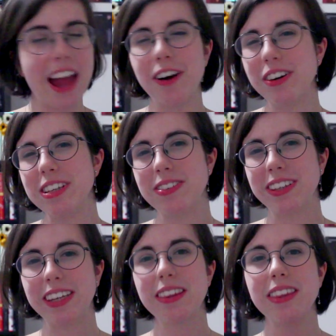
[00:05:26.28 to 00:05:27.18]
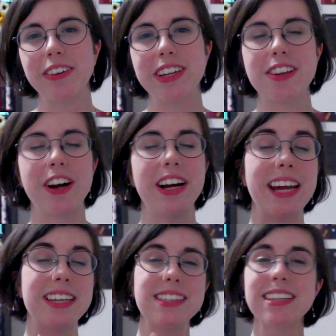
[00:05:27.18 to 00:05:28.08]
I always feel like theories are
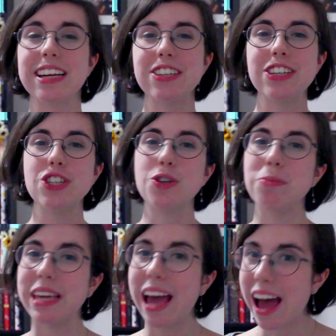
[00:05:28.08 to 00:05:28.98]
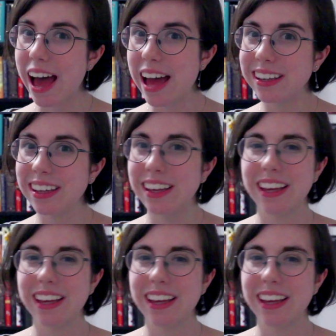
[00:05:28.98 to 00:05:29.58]
a discussion to be had,